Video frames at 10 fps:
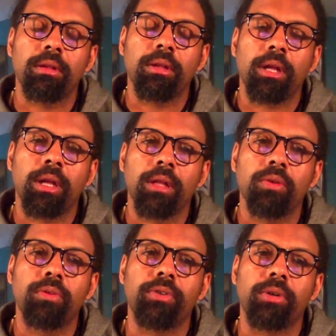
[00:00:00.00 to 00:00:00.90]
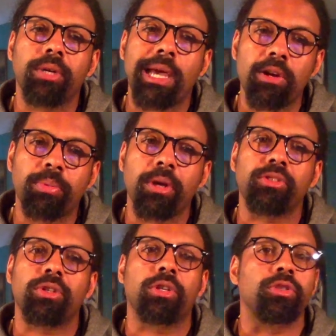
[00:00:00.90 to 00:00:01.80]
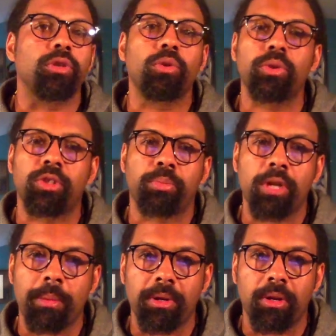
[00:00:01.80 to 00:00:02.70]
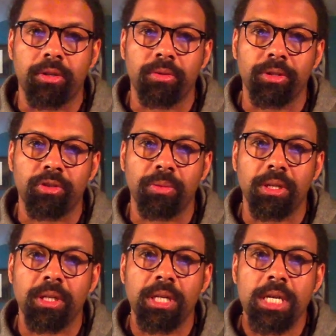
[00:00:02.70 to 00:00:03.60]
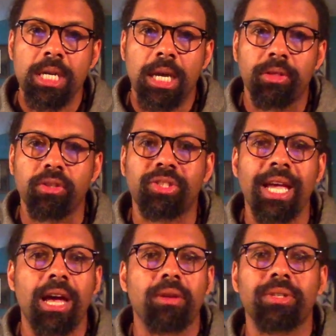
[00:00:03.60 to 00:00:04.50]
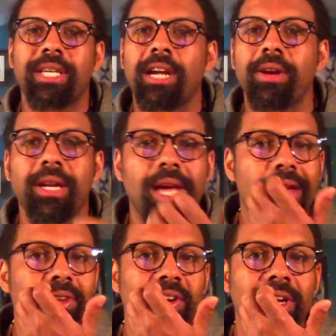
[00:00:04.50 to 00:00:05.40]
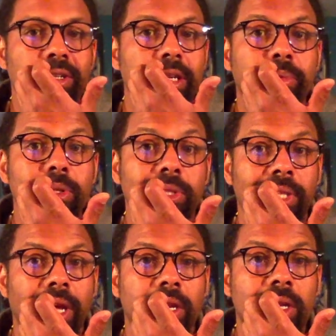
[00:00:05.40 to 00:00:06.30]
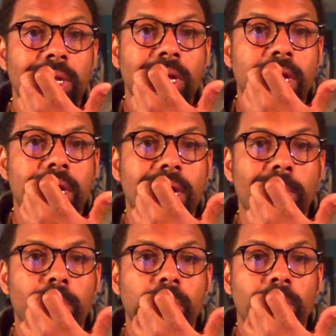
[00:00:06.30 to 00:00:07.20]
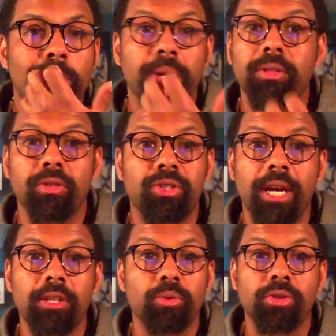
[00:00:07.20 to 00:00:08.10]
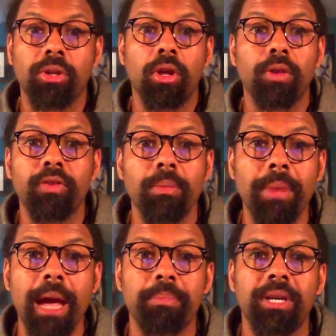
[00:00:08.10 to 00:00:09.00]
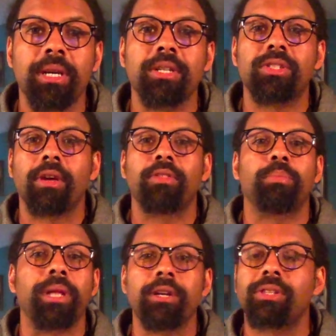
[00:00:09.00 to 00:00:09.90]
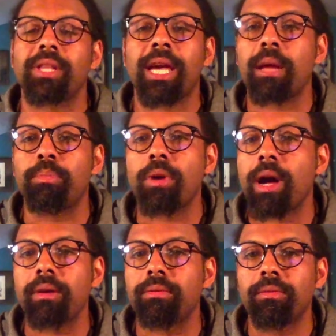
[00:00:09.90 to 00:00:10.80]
Louisville counterparts, the kazoo was the predominant alto instrument, and their sound carried a heavier country blues sound. But their styles were still all over the map because of the players that they had brought